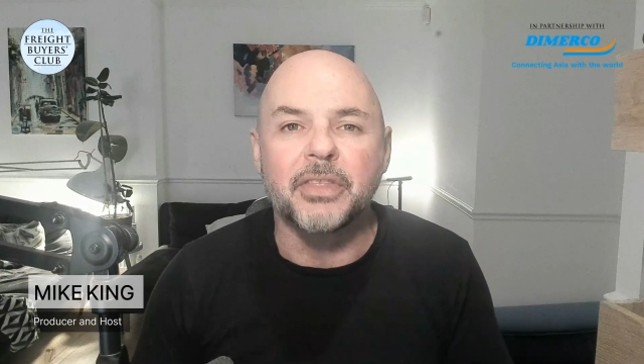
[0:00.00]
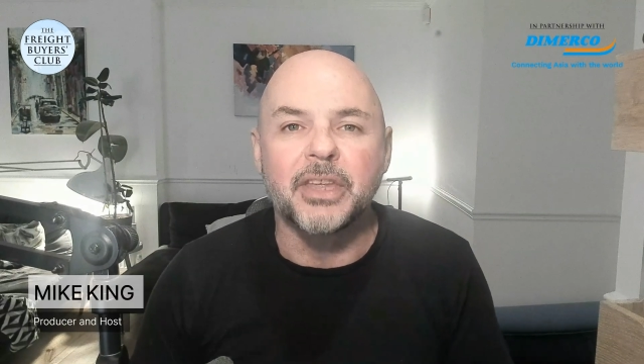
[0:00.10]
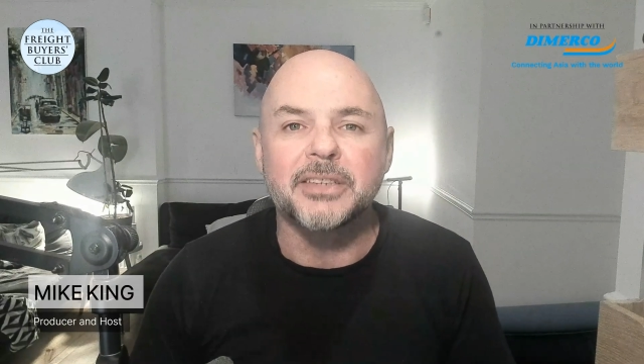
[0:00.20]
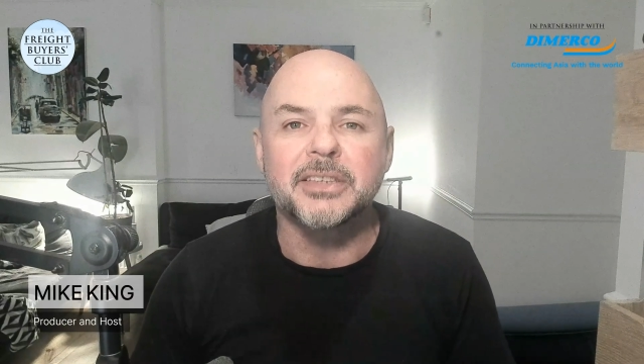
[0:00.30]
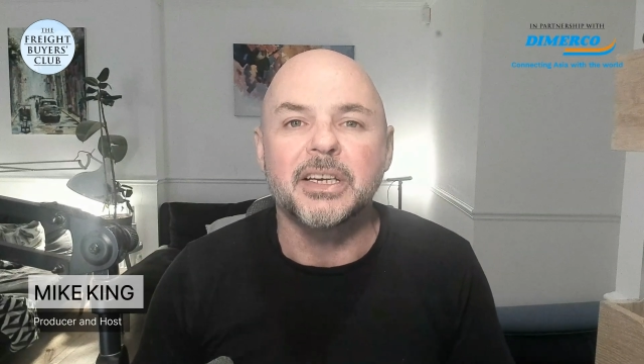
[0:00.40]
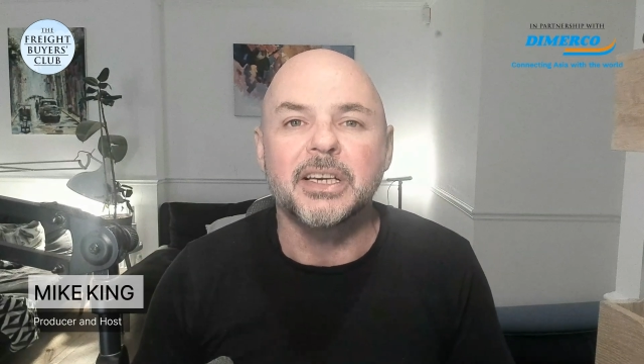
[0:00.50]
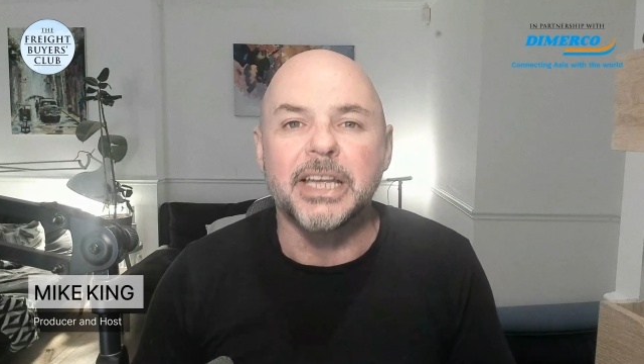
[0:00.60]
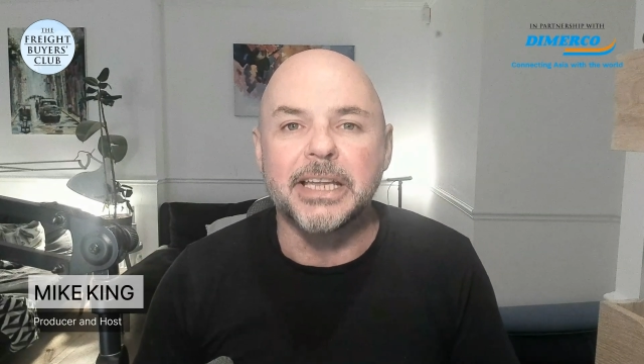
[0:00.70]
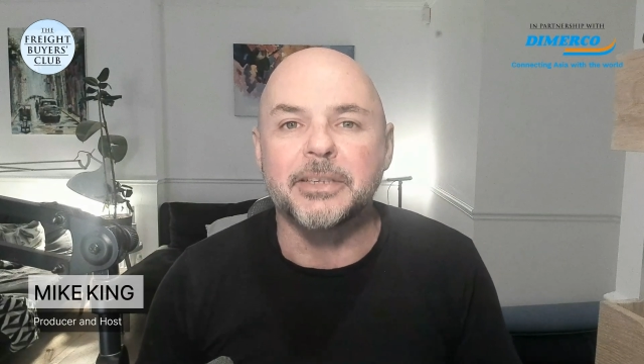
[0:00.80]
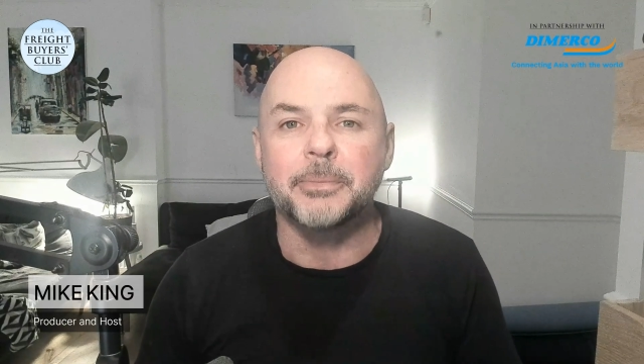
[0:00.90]
this
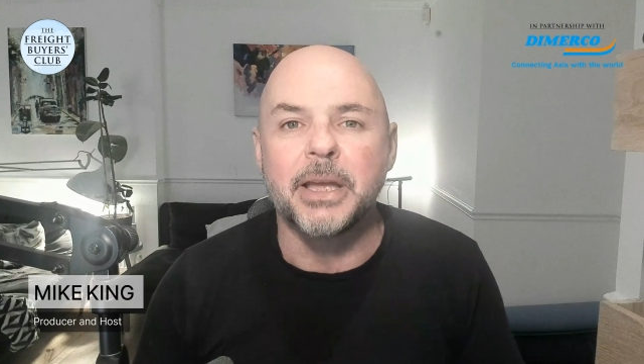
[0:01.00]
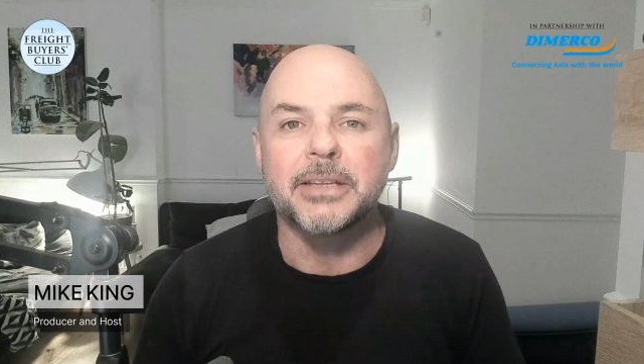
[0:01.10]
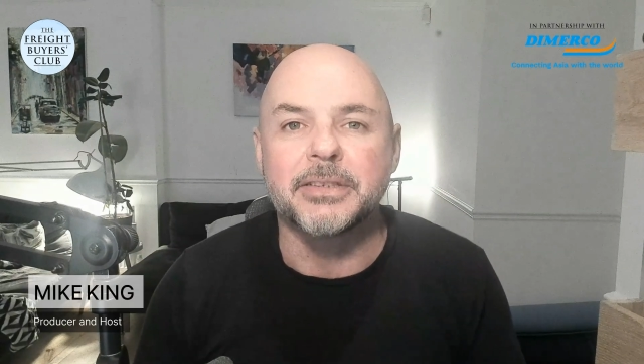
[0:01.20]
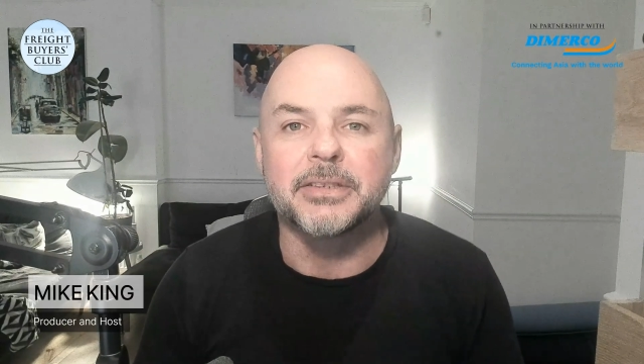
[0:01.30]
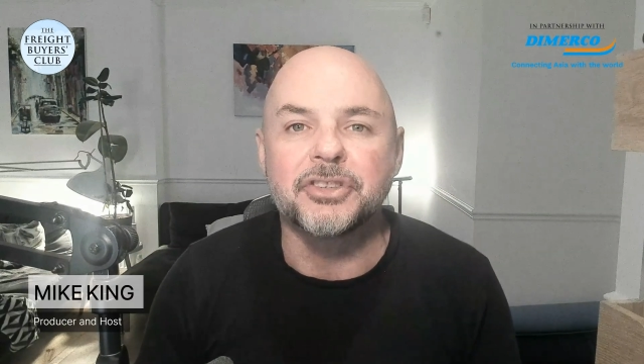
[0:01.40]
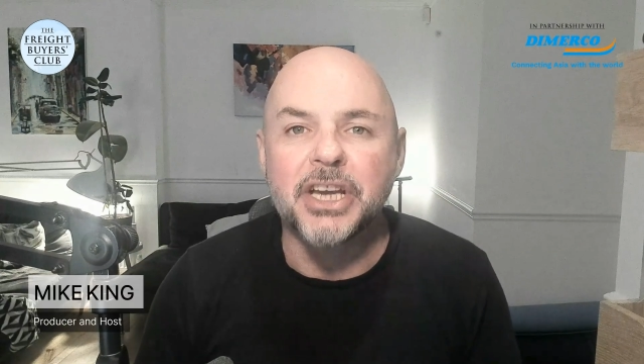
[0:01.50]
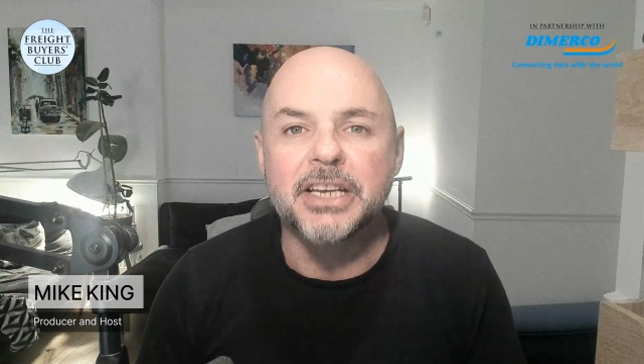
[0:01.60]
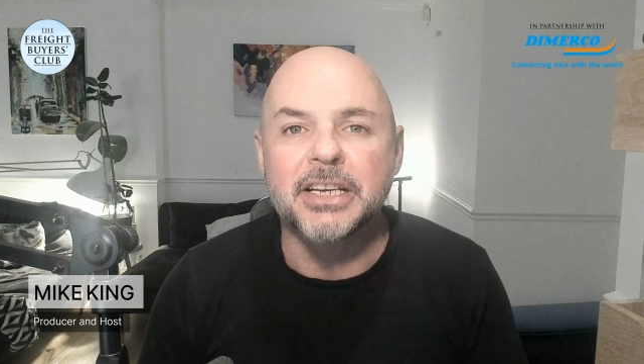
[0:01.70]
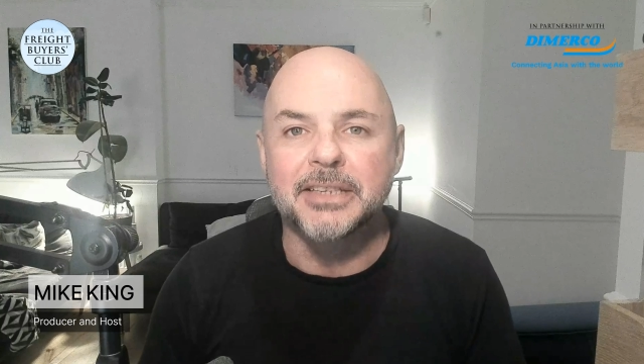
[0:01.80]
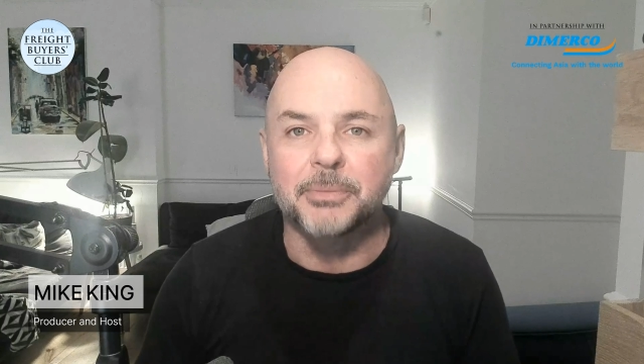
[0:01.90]
independent
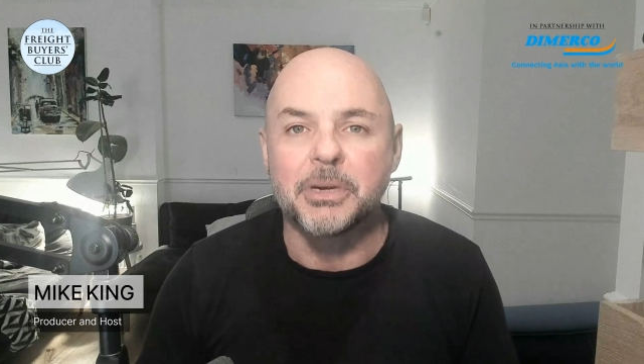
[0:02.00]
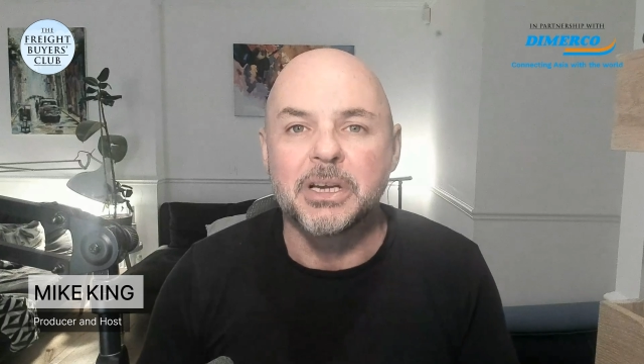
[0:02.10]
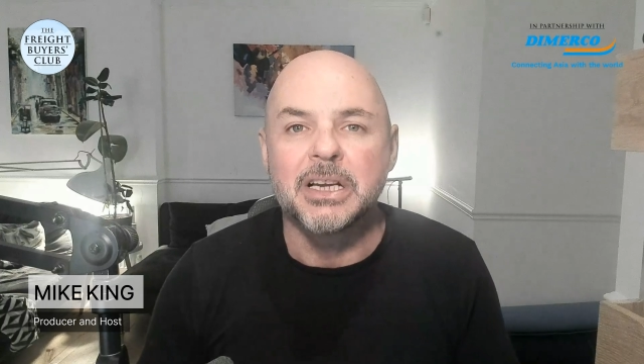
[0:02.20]
journalism.